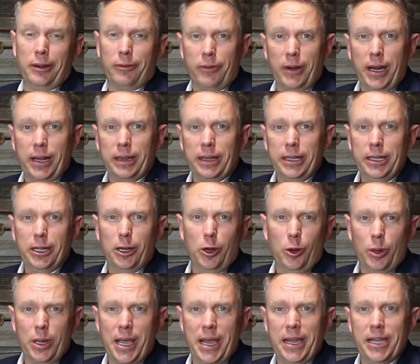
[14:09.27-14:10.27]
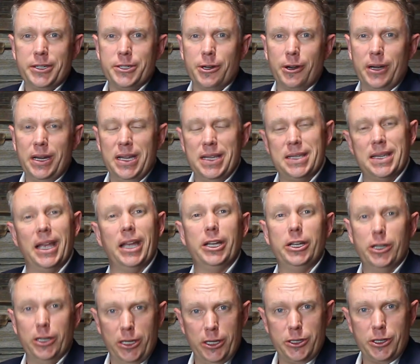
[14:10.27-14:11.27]
frankly, okay attorneys and
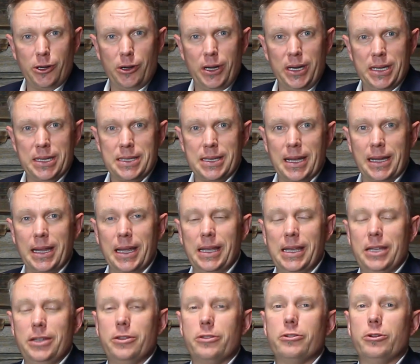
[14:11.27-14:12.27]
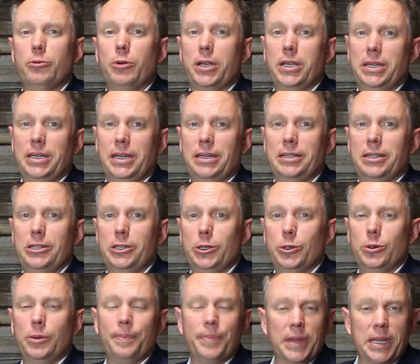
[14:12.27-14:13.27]
good attorneys that can get you through what you need to
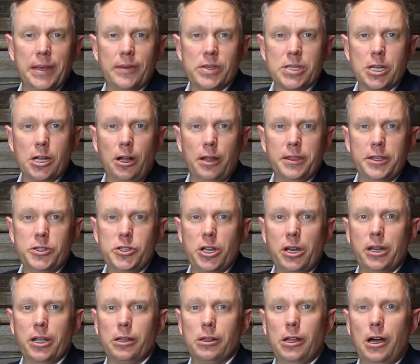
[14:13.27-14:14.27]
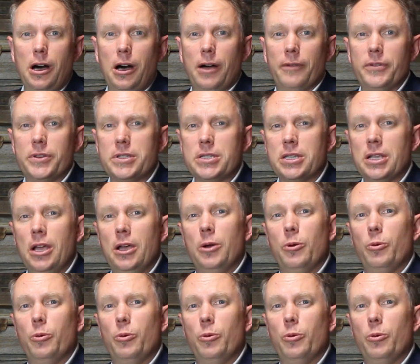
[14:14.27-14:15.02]
do, give us a call at the Judnich Law Office.